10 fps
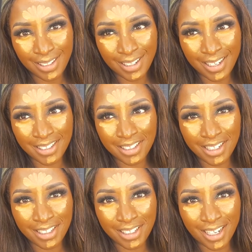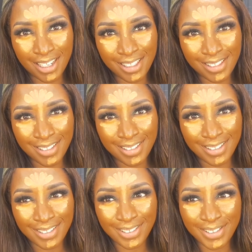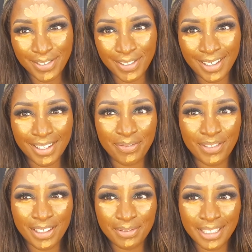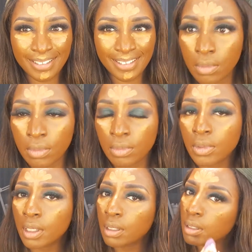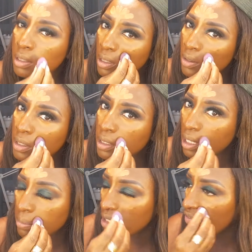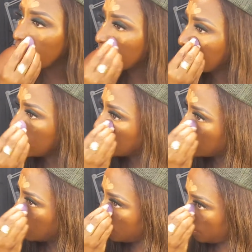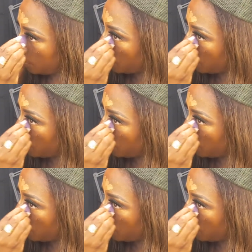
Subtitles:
I like to take shots while I'm filming. So the same as foundation.